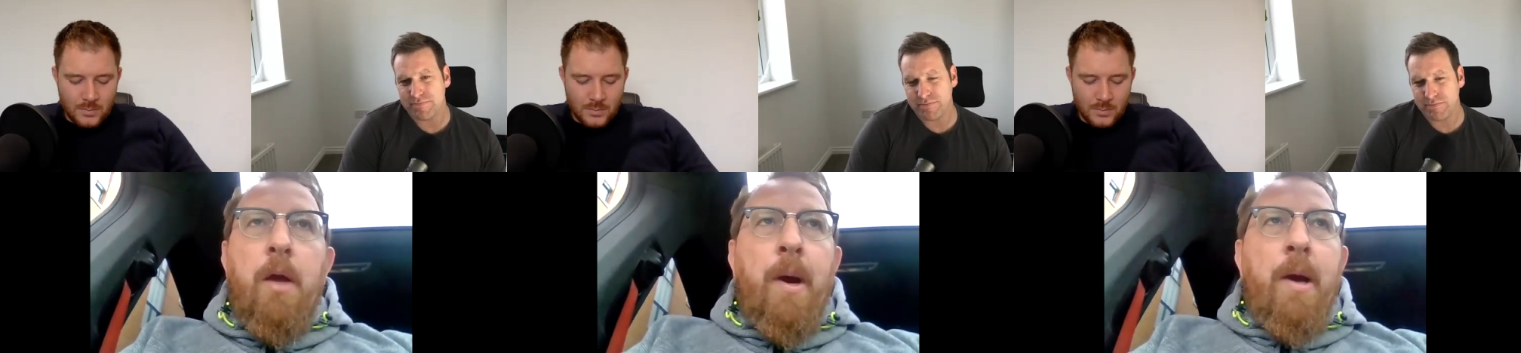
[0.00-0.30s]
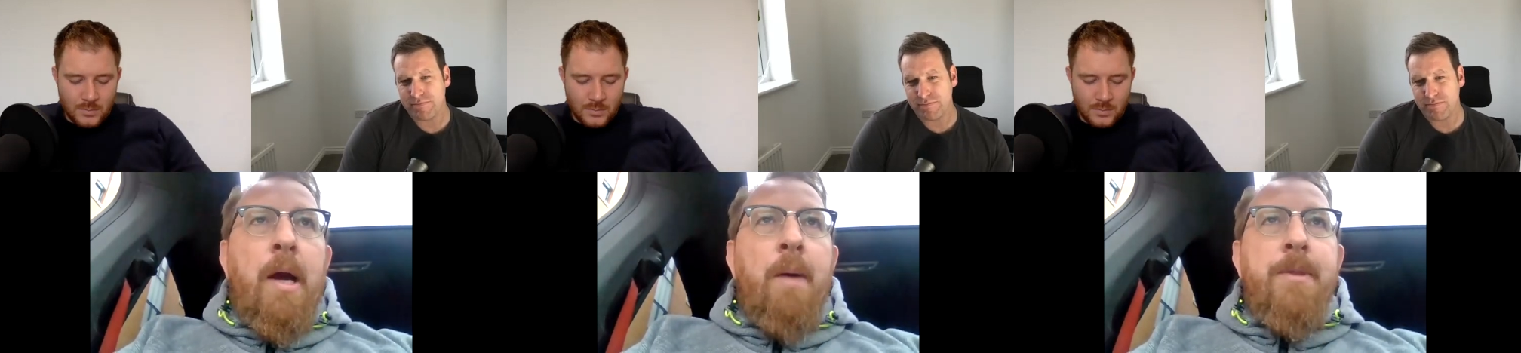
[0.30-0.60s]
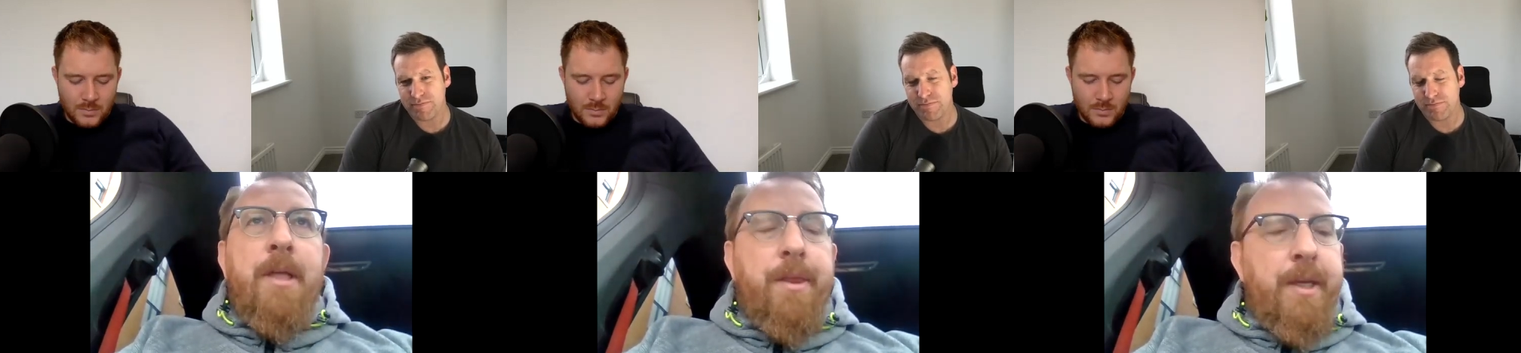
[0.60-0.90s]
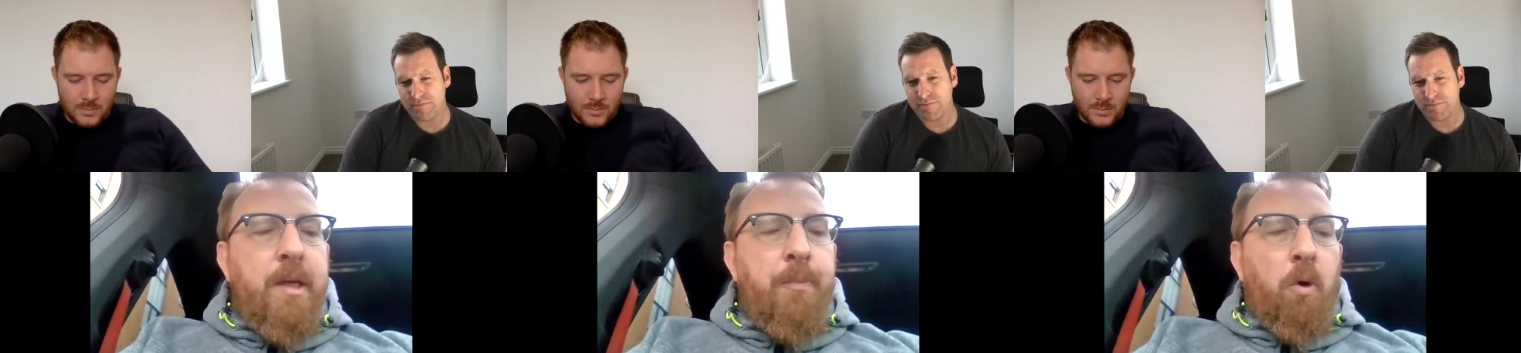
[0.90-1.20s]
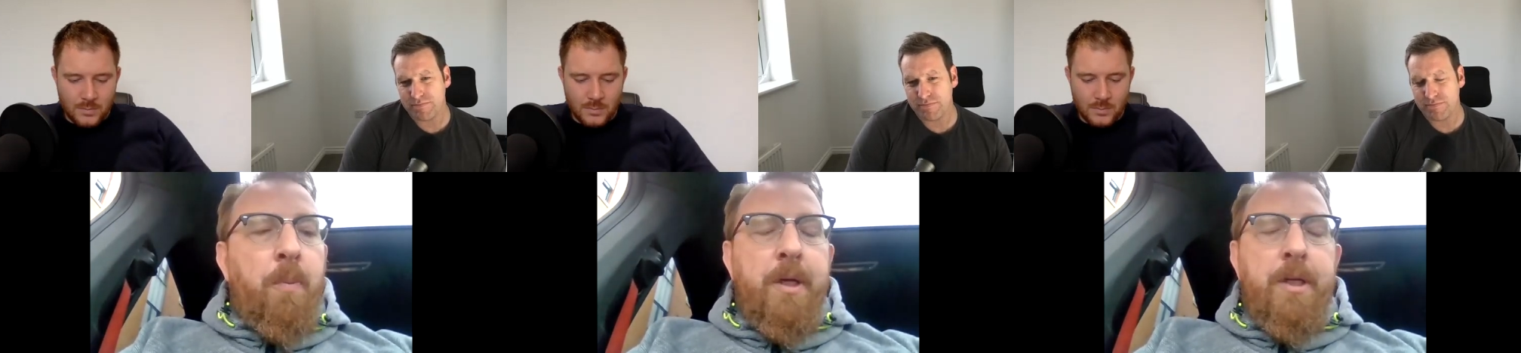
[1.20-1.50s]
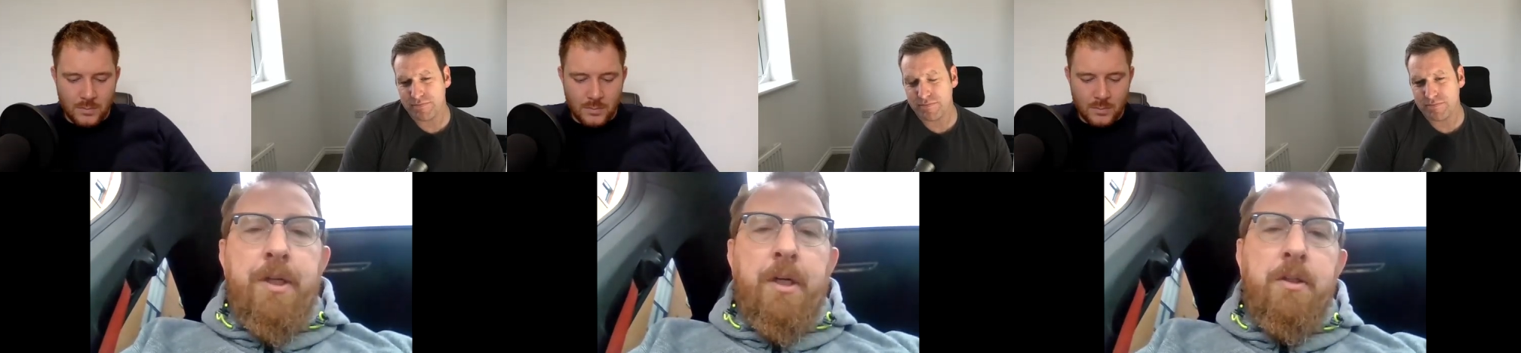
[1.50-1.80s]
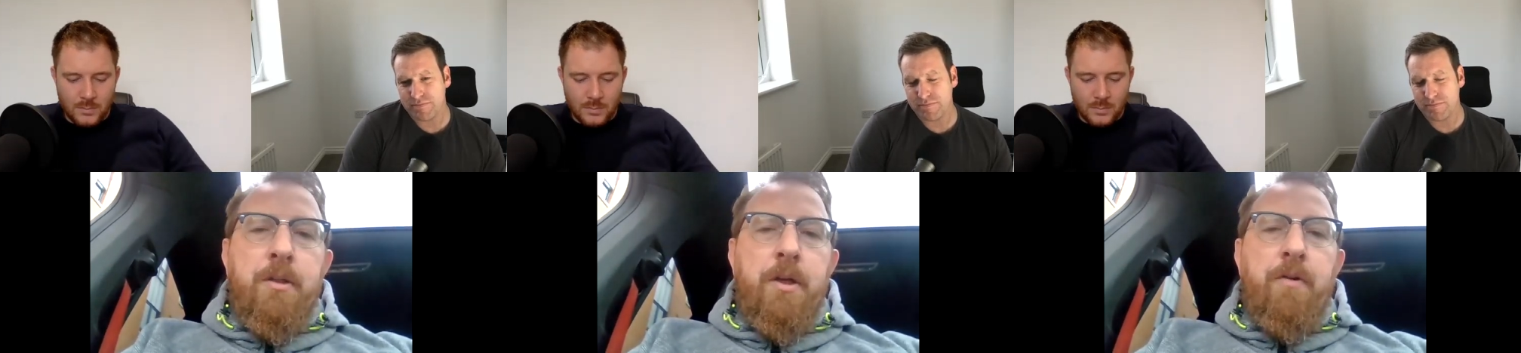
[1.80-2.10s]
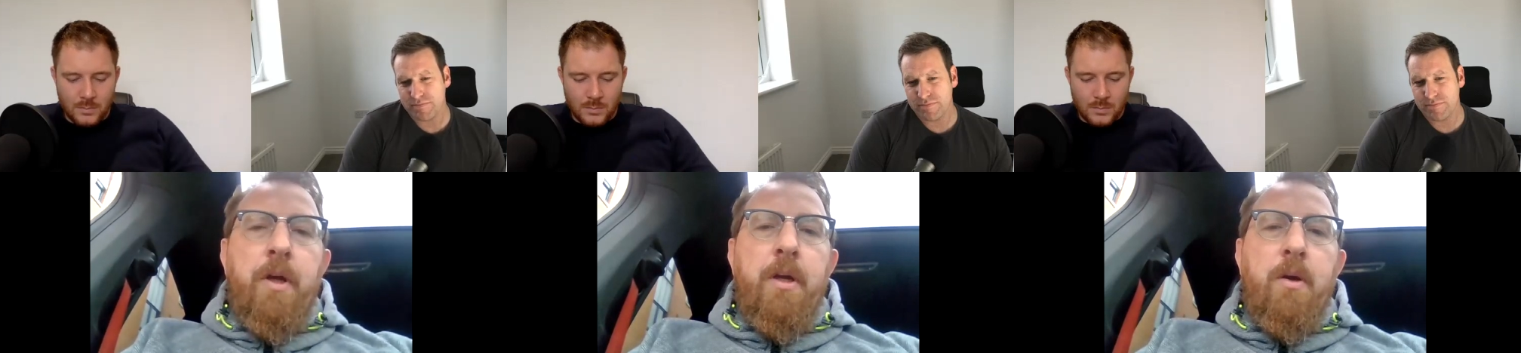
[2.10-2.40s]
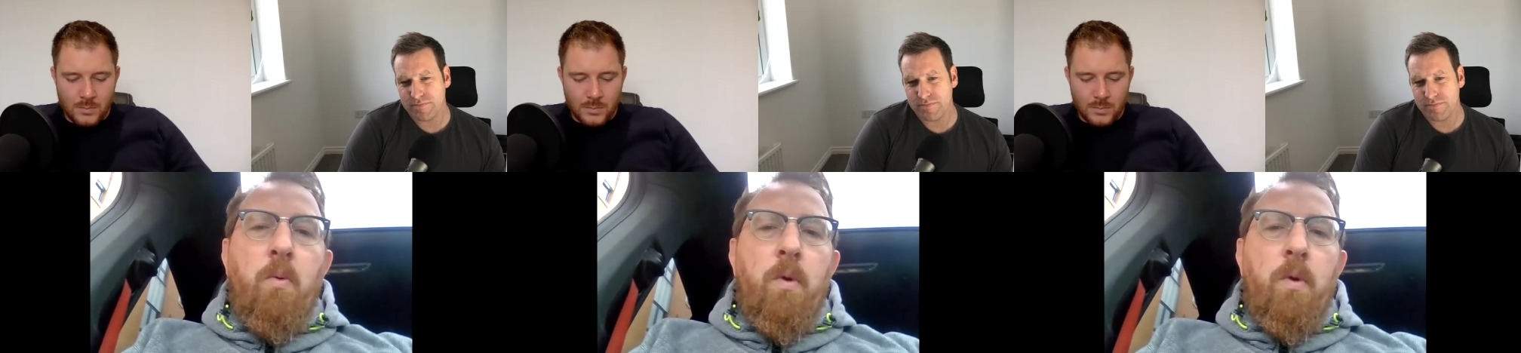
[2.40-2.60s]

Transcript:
Speaker 1: I, I was in three properties yesterday, right?